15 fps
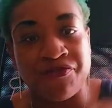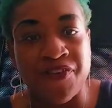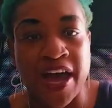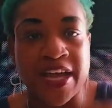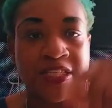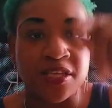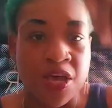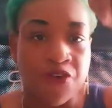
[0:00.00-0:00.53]

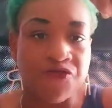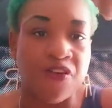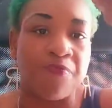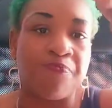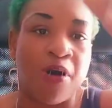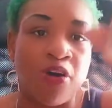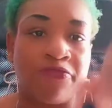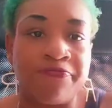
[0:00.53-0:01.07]
advice
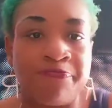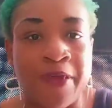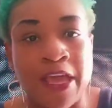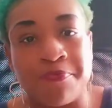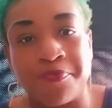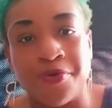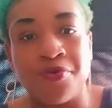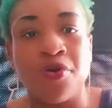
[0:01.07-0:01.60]
from both
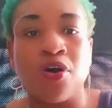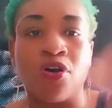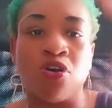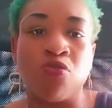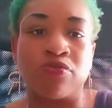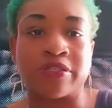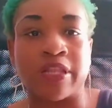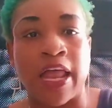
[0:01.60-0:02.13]
people
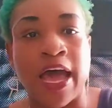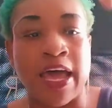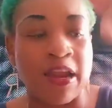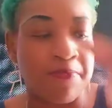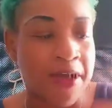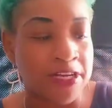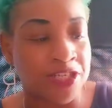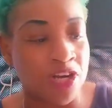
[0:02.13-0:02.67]
who was lying
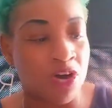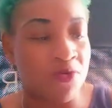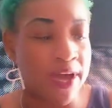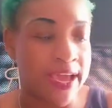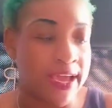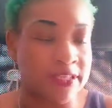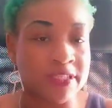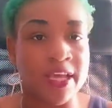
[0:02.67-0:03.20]
about your
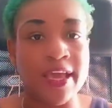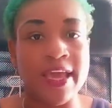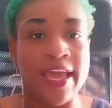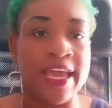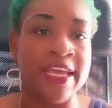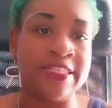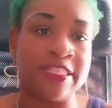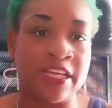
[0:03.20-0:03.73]
ass,
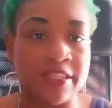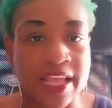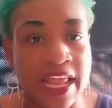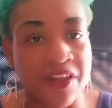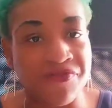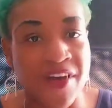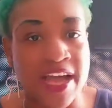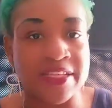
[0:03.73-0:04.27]
and he took
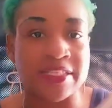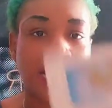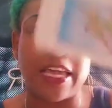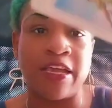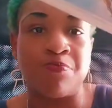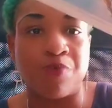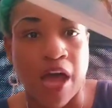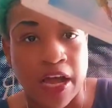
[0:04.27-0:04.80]
that advice and
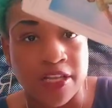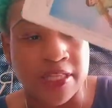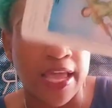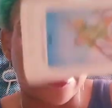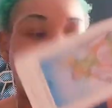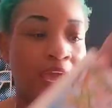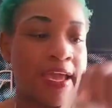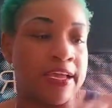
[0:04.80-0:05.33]
he blocked their
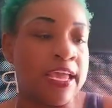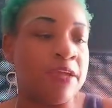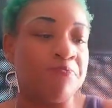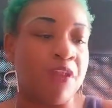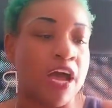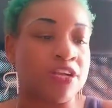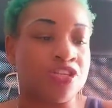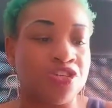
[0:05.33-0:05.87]
ass. He
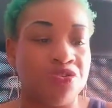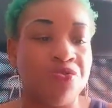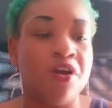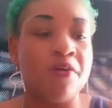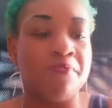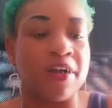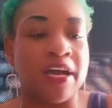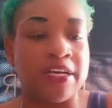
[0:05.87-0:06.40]
blocked you
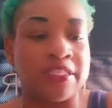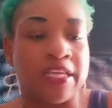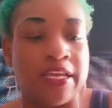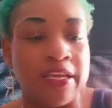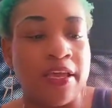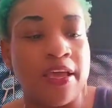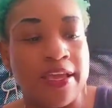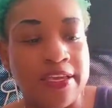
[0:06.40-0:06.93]
because
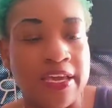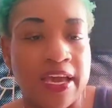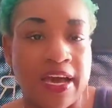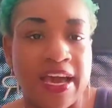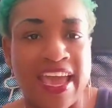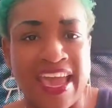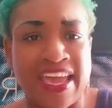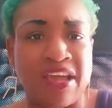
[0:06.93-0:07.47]
he,
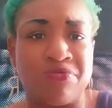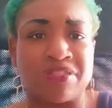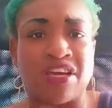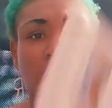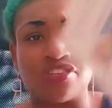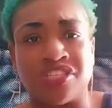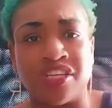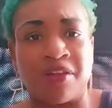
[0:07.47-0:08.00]
yeah, and he was
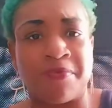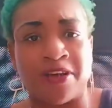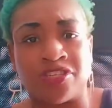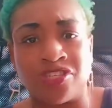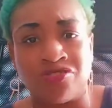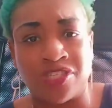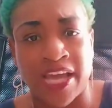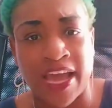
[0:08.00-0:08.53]
talking shit
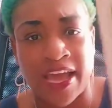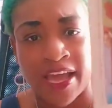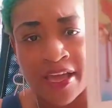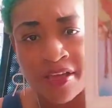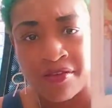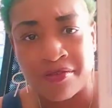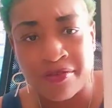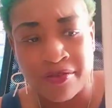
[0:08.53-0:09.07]
about you,
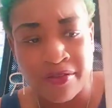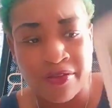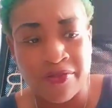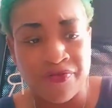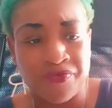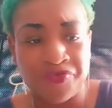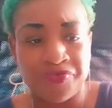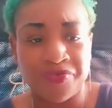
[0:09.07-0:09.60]
Chad.
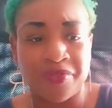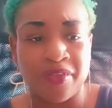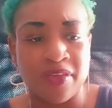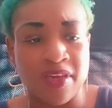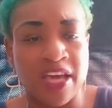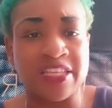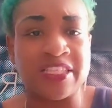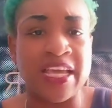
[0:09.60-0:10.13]

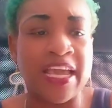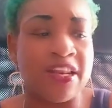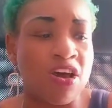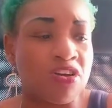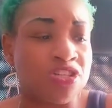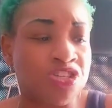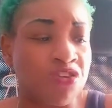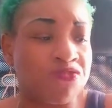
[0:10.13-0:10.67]
Cause he didn't
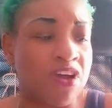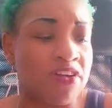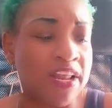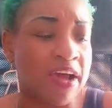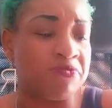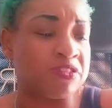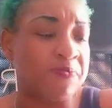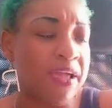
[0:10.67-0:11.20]
know the truth though.
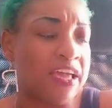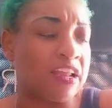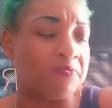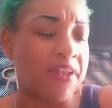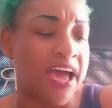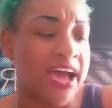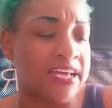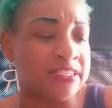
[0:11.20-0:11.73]
They was making up
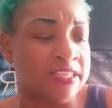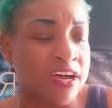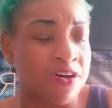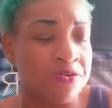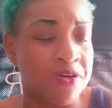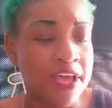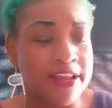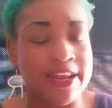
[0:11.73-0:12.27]
lies
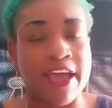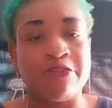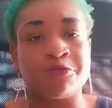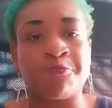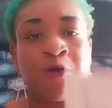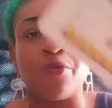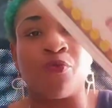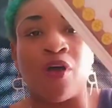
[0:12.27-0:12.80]
though. They was
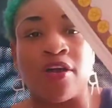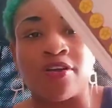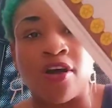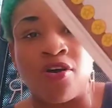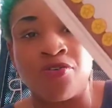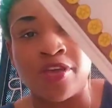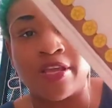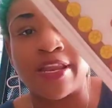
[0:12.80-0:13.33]
putting work
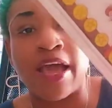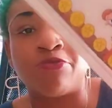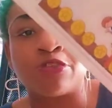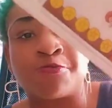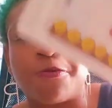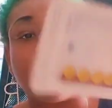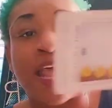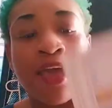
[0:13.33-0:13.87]
on. They
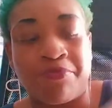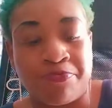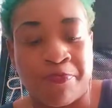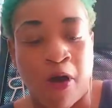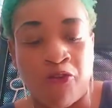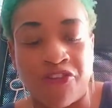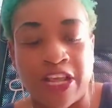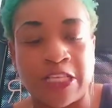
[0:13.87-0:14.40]
was they
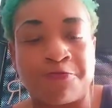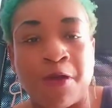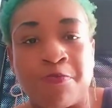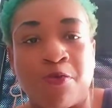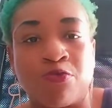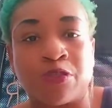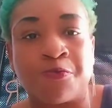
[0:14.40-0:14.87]
both of these people